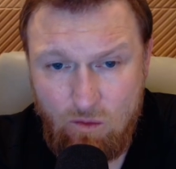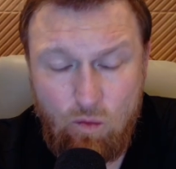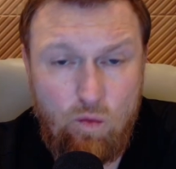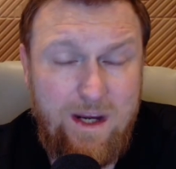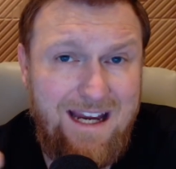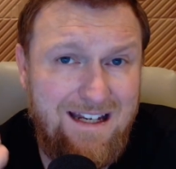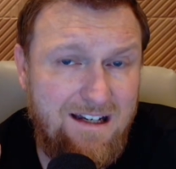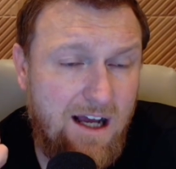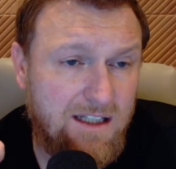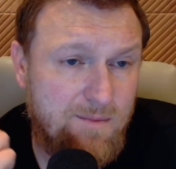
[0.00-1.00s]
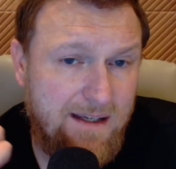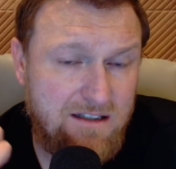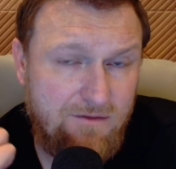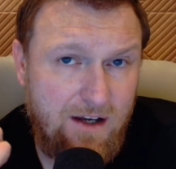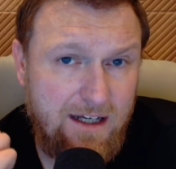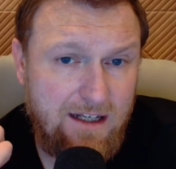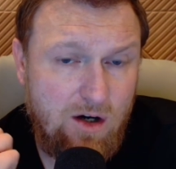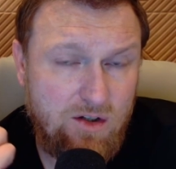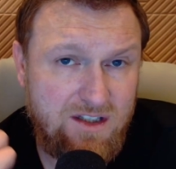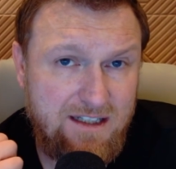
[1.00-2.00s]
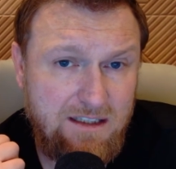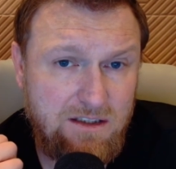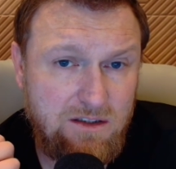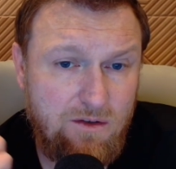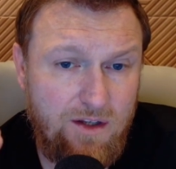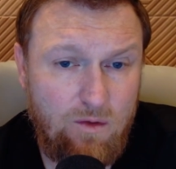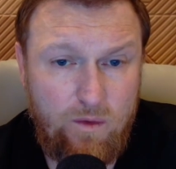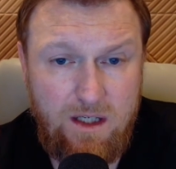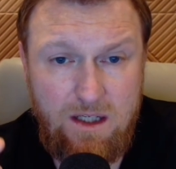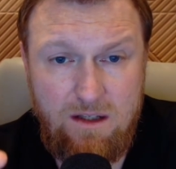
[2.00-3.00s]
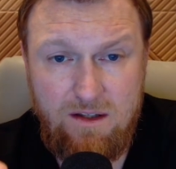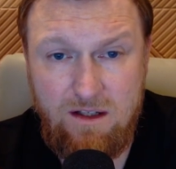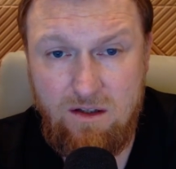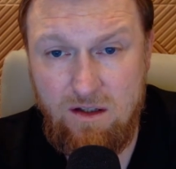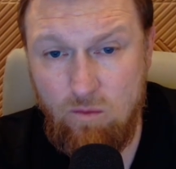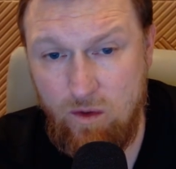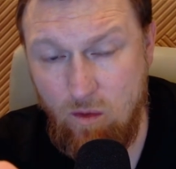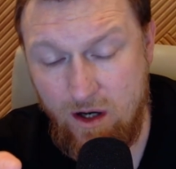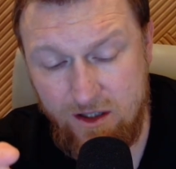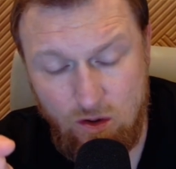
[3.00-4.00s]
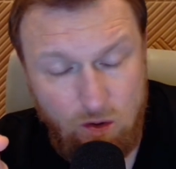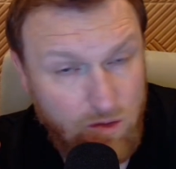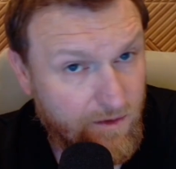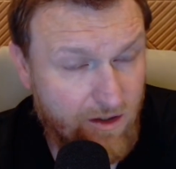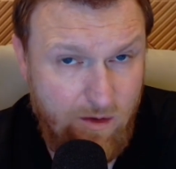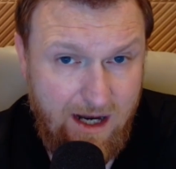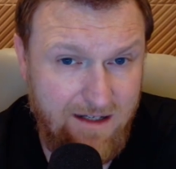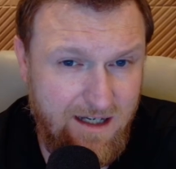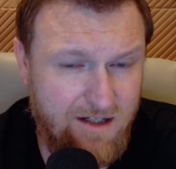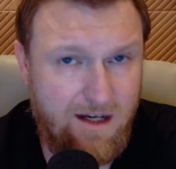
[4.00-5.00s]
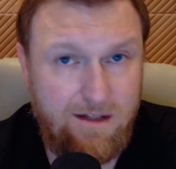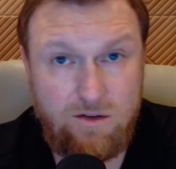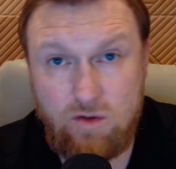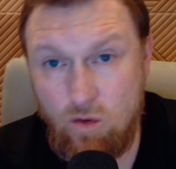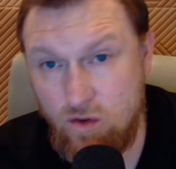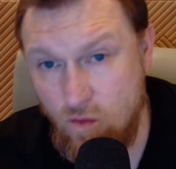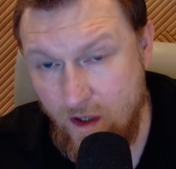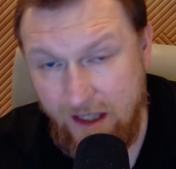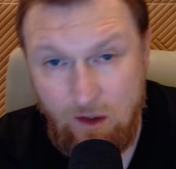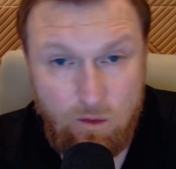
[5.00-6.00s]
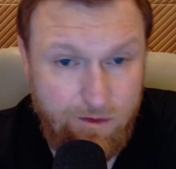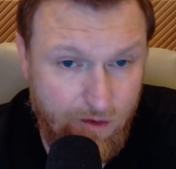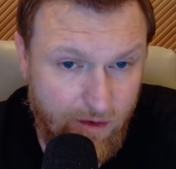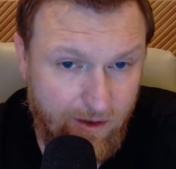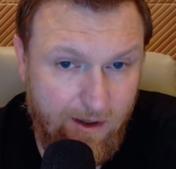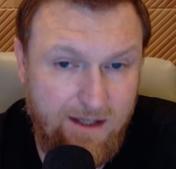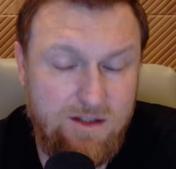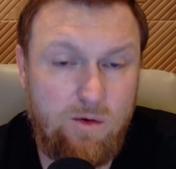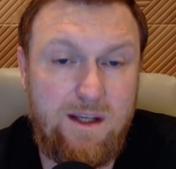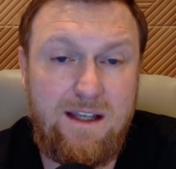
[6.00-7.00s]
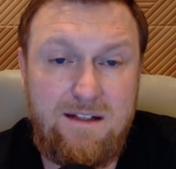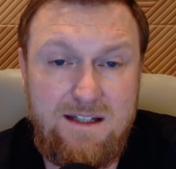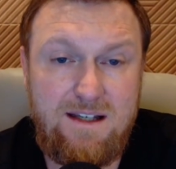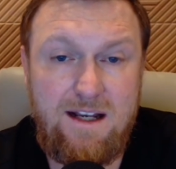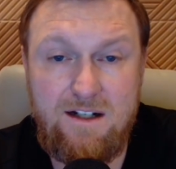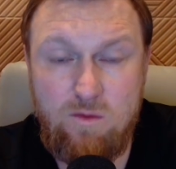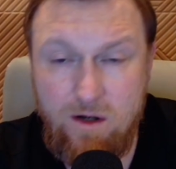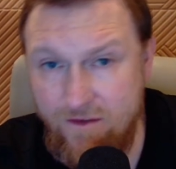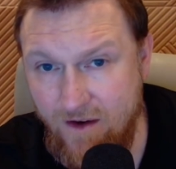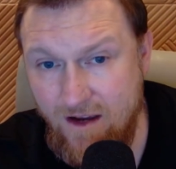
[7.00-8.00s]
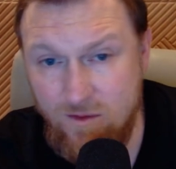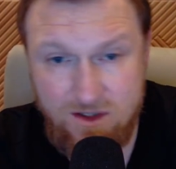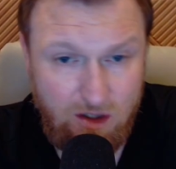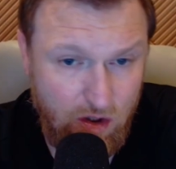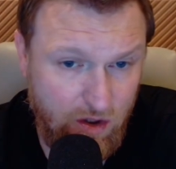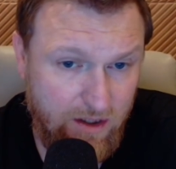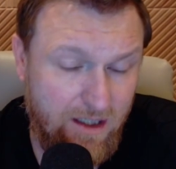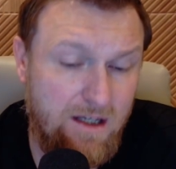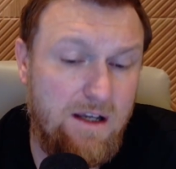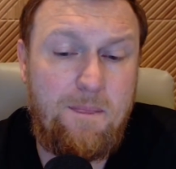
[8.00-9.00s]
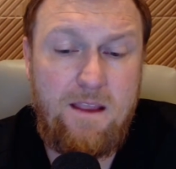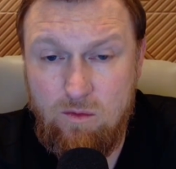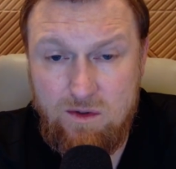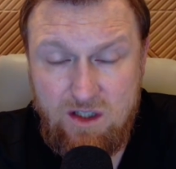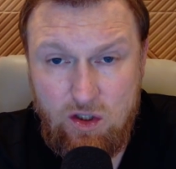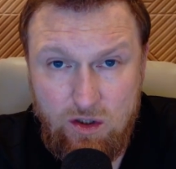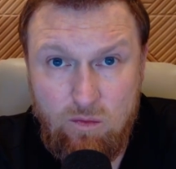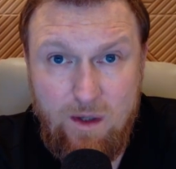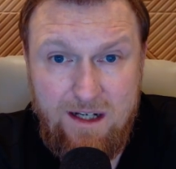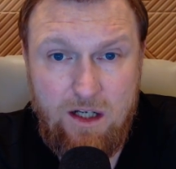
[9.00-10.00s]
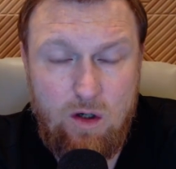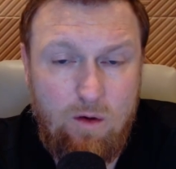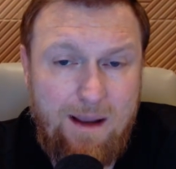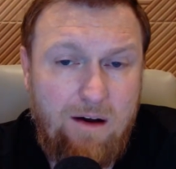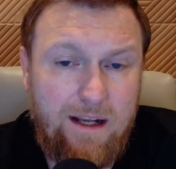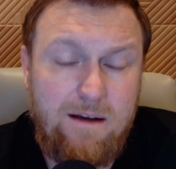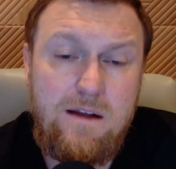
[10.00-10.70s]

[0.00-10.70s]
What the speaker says: We did not specify in our skill that we wanted to only create 10 titles or 20 or 30, right? So it decided 25 was a good way to go about it.